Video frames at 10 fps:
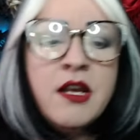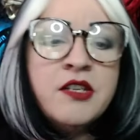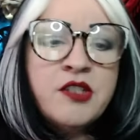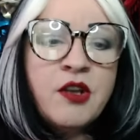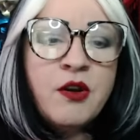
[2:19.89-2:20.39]

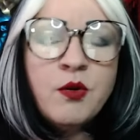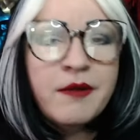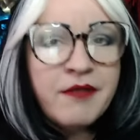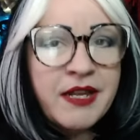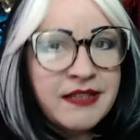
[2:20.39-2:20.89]
So
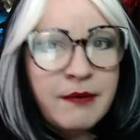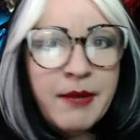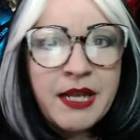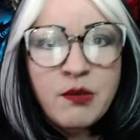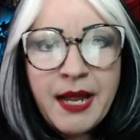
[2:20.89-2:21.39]
if that's gonna
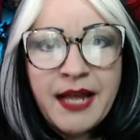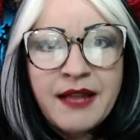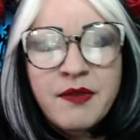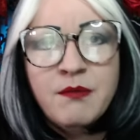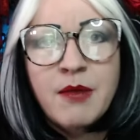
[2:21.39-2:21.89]
make you
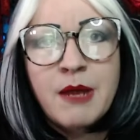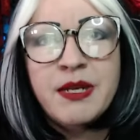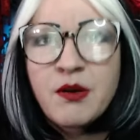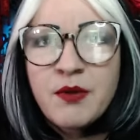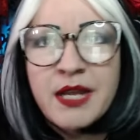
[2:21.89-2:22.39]
mad, then maybe
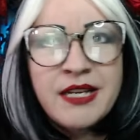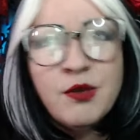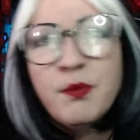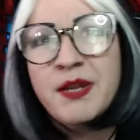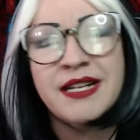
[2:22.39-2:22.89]
don't get
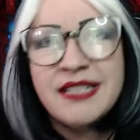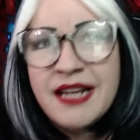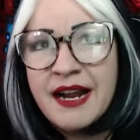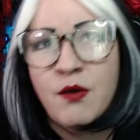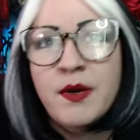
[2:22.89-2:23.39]
into it. But like I said,
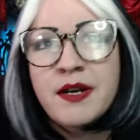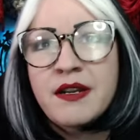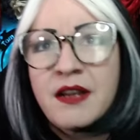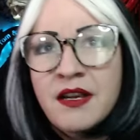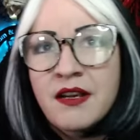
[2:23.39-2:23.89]
I don't
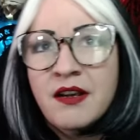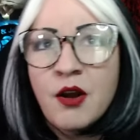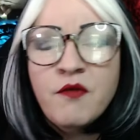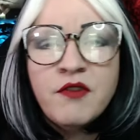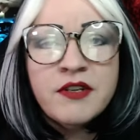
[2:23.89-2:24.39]
wanna
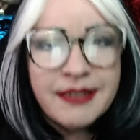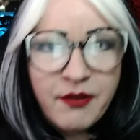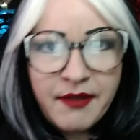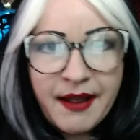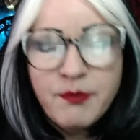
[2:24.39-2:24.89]

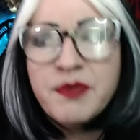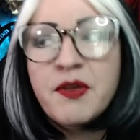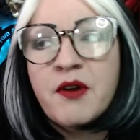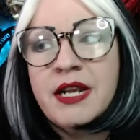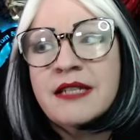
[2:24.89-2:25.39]
oversell that, but
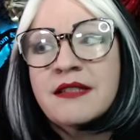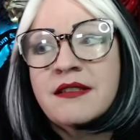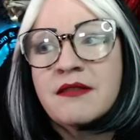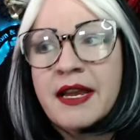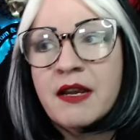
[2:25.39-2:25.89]
there
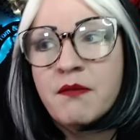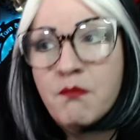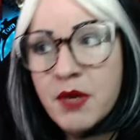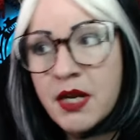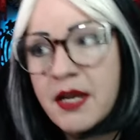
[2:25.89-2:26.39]
is like
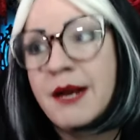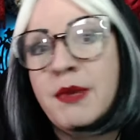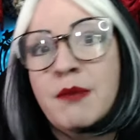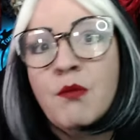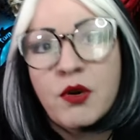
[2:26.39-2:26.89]
gonna
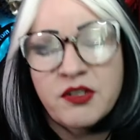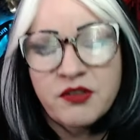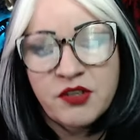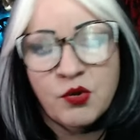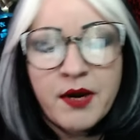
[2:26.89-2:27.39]
be more to
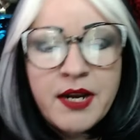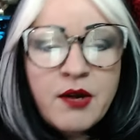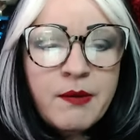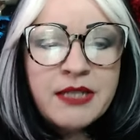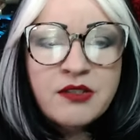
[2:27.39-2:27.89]
the story, you know
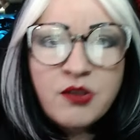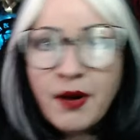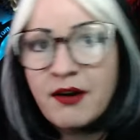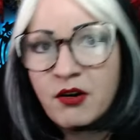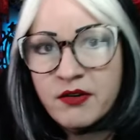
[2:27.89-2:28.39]
what I mean? So
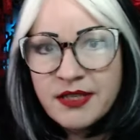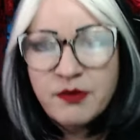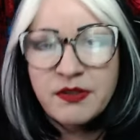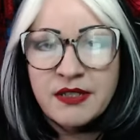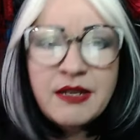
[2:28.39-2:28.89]
I heard that there
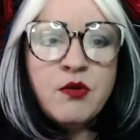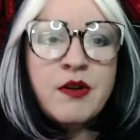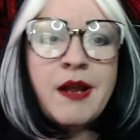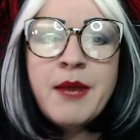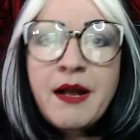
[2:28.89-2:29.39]
was a sequel
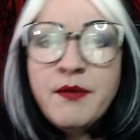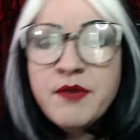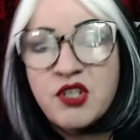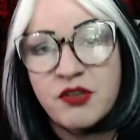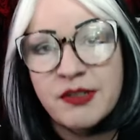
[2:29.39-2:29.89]
coming out
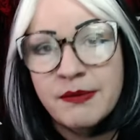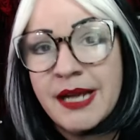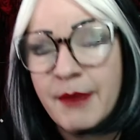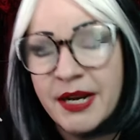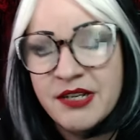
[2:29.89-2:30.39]
this year
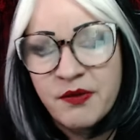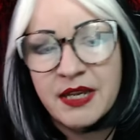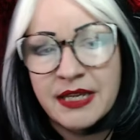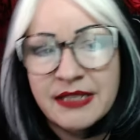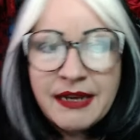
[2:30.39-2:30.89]
sometime. I don't
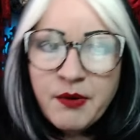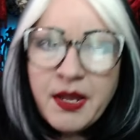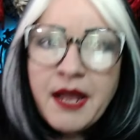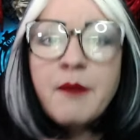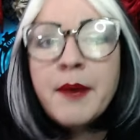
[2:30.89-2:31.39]
think it's out
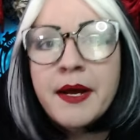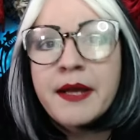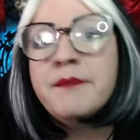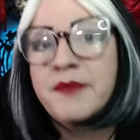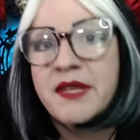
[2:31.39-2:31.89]
yet,
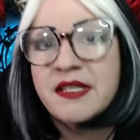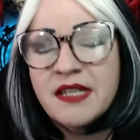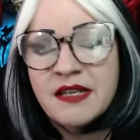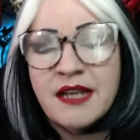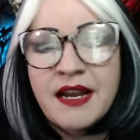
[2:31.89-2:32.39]
but this
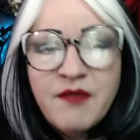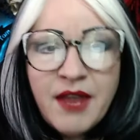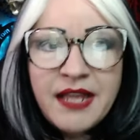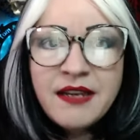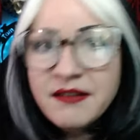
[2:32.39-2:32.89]
does kind of
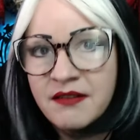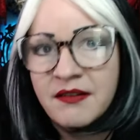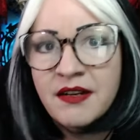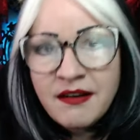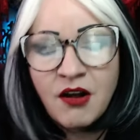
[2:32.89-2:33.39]
end
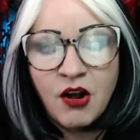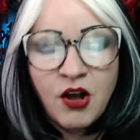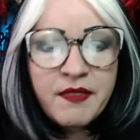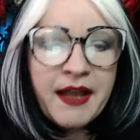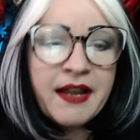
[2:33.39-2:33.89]

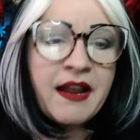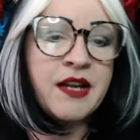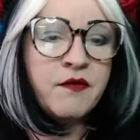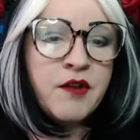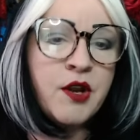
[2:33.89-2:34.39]
on that
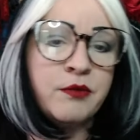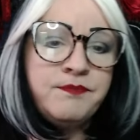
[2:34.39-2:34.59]
kind of note.